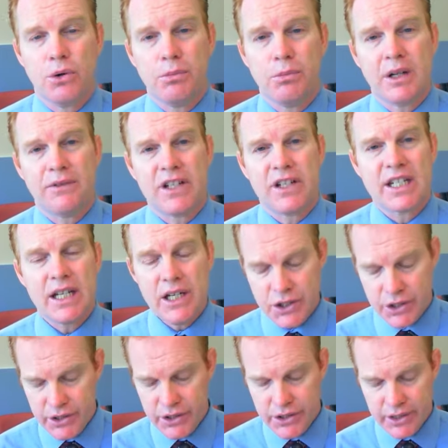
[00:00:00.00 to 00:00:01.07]
But for
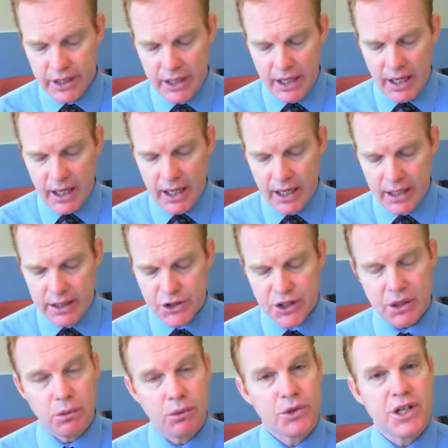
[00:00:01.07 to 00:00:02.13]
teachers in
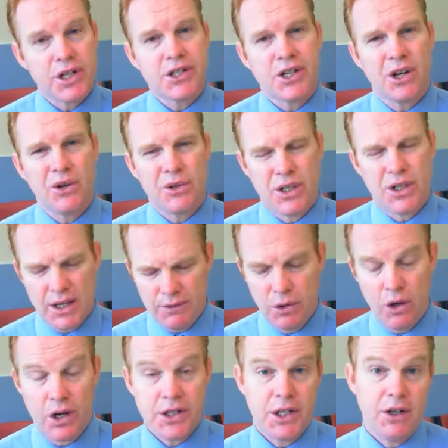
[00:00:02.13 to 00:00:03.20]
general, just so to give you an
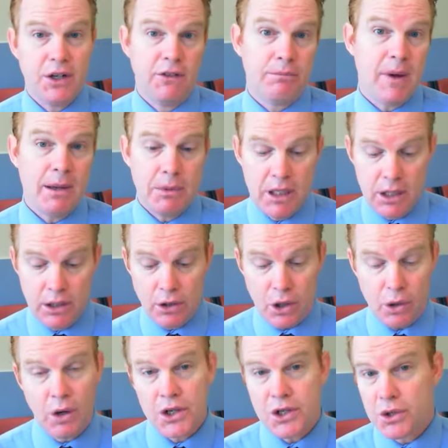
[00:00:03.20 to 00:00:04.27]
idea of maybe you're not
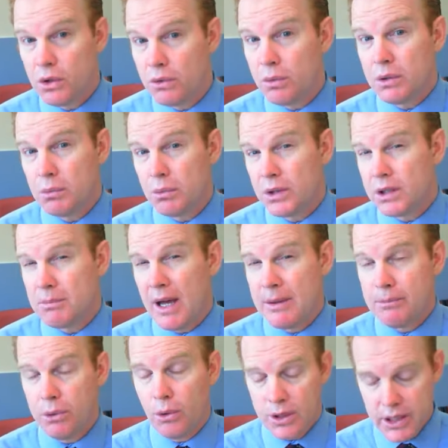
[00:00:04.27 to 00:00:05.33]
quite sure what the main
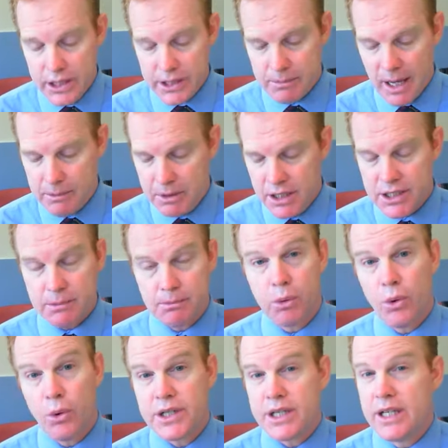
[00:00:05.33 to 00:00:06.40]
point is. Maybe there's some
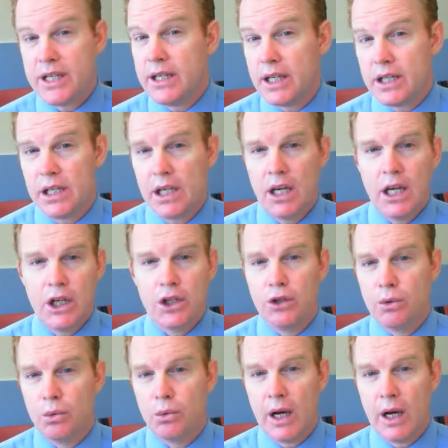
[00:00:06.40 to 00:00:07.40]
points here that you